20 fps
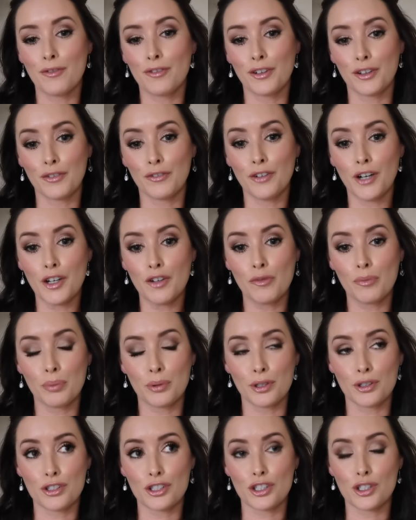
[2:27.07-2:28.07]
for the 5
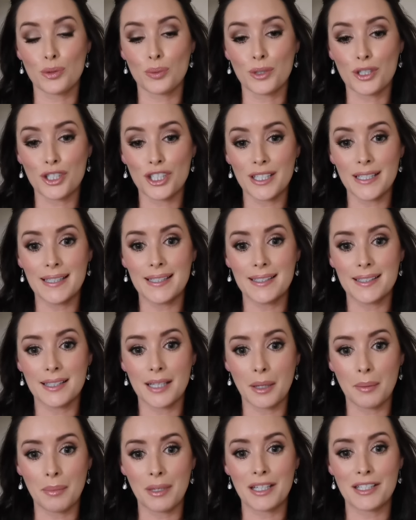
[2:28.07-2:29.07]
brushes, which is
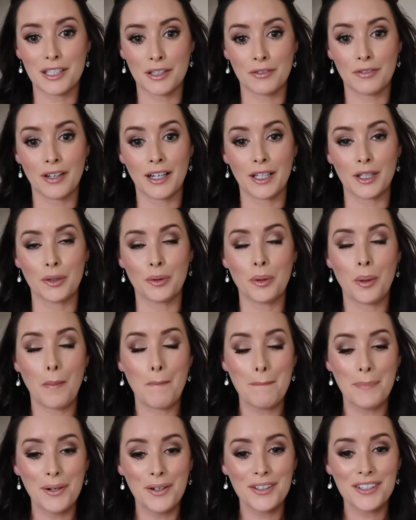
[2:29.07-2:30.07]
amazing value.
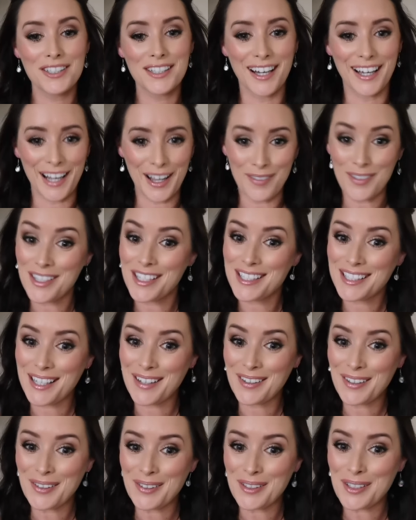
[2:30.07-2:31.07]
But I have a
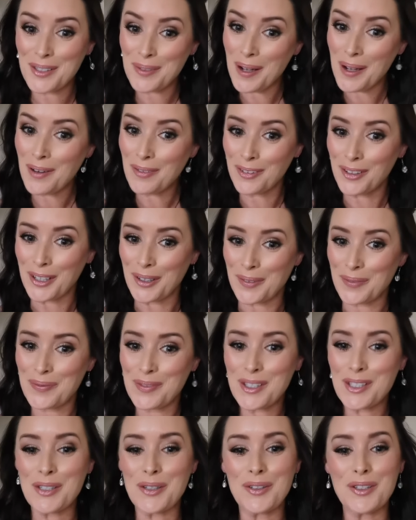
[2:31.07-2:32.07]
discount code as well for you.
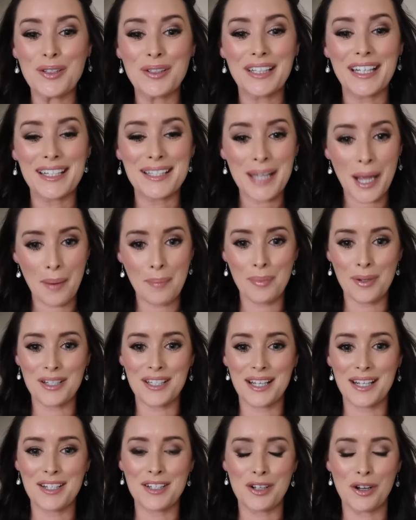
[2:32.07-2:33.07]
So you'll get
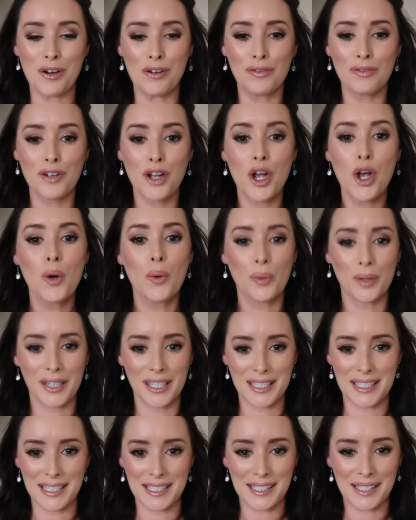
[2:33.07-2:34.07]
10% off with
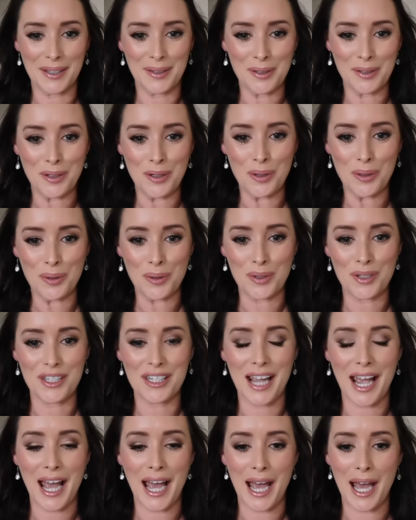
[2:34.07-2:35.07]
the discount code
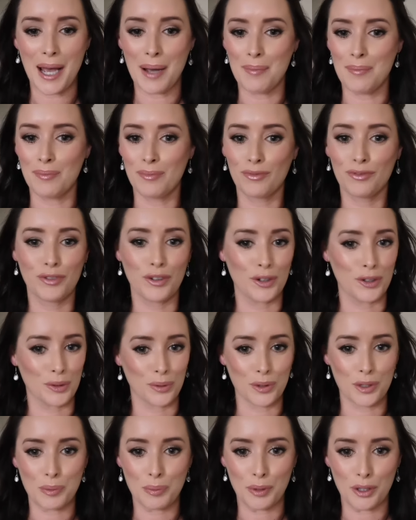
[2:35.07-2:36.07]
for
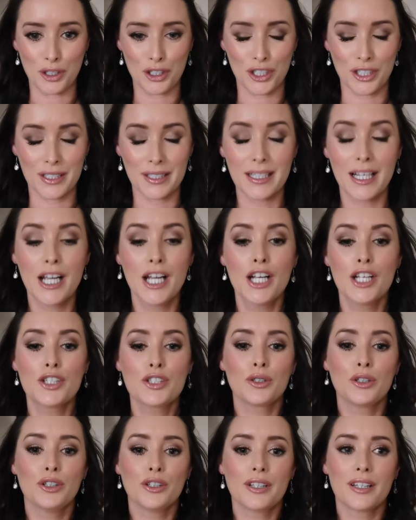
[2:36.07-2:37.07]
those brushes.
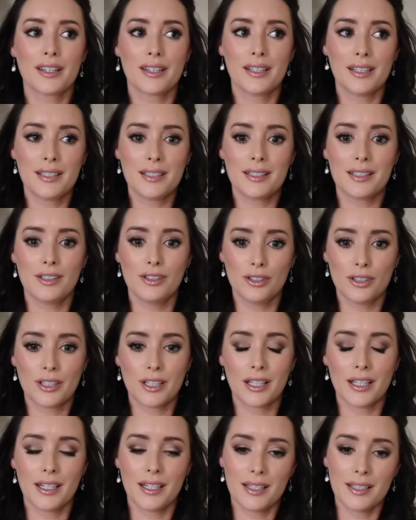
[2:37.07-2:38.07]
So look, this look
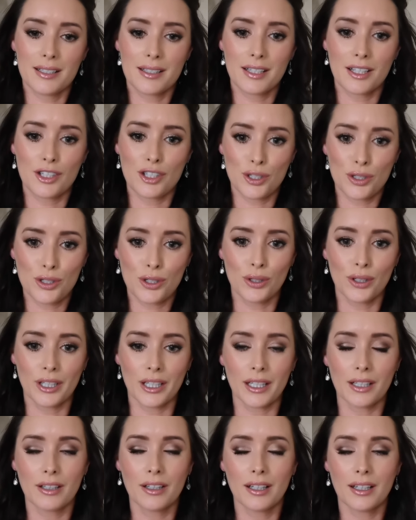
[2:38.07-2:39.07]
is a
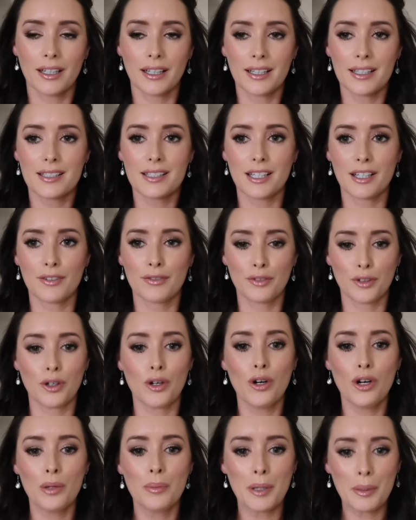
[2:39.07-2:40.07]
tutorial, like I said, for
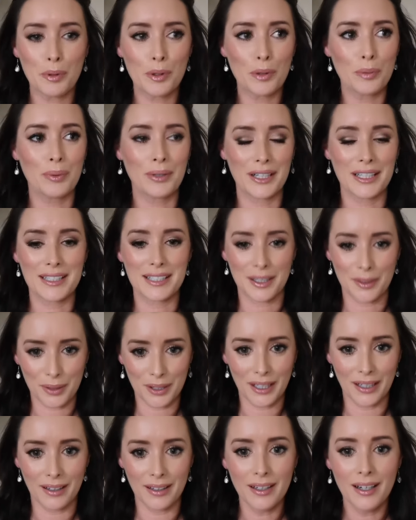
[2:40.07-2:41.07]
all my poor brides out
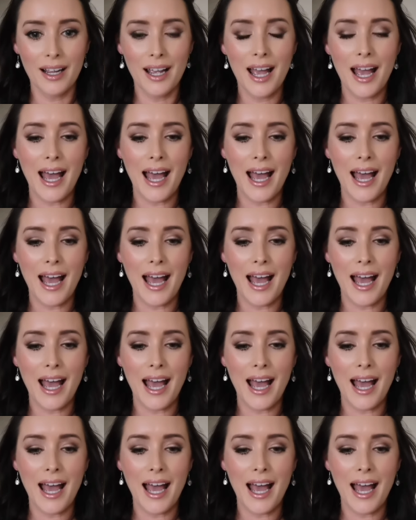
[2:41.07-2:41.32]
there,